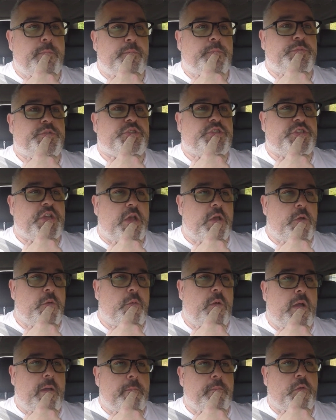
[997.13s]

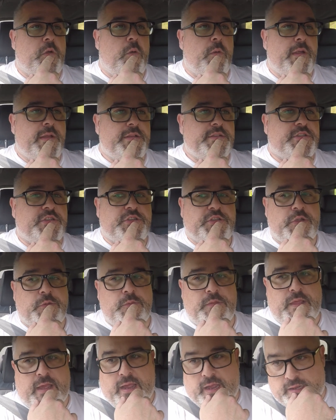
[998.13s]
So I'm going to
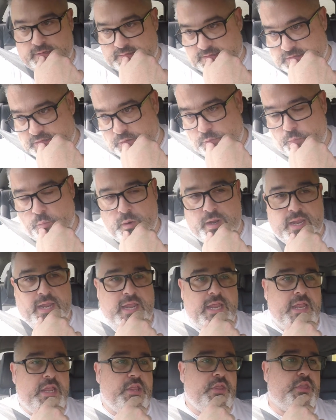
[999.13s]
do that
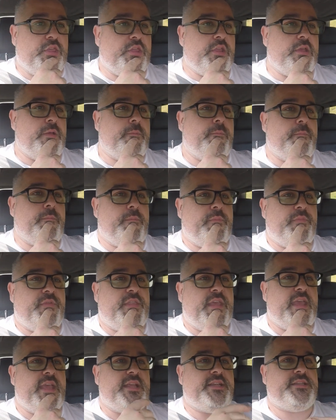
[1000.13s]
with
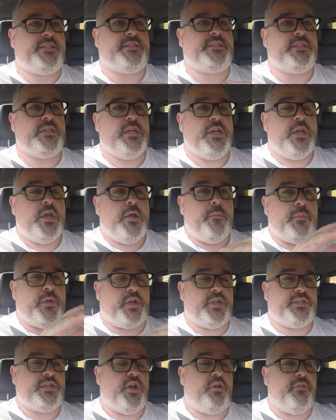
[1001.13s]
this
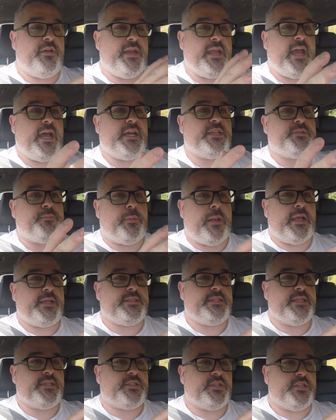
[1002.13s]
because it already has
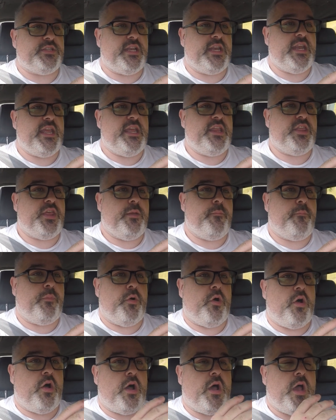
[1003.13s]
plastics underneath it,
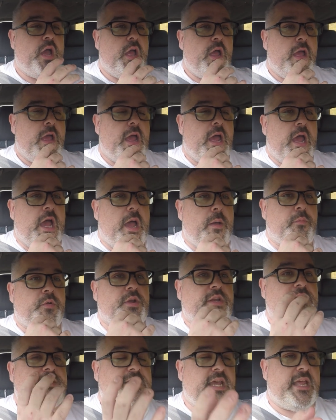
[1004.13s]
but I'm
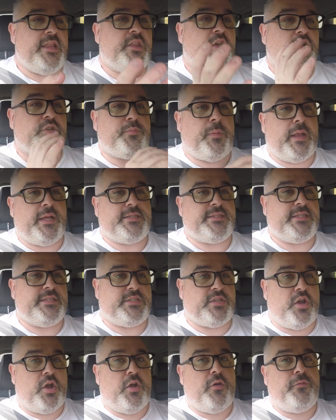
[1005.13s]
going to take those
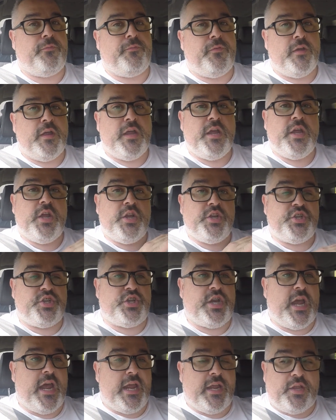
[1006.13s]
plastics off,
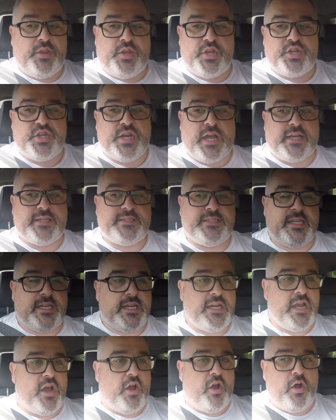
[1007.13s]
check the
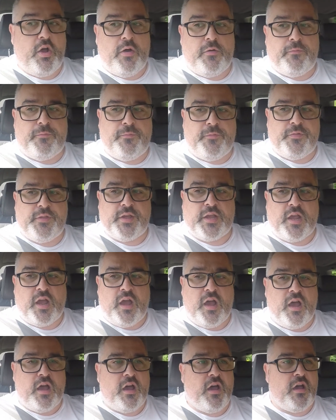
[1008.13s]
chassis of the
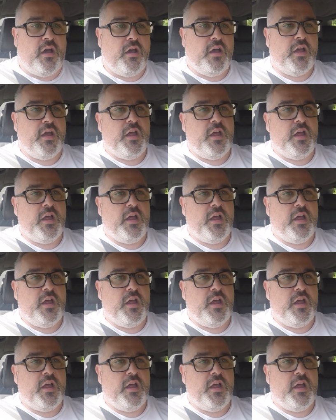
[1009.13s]
car,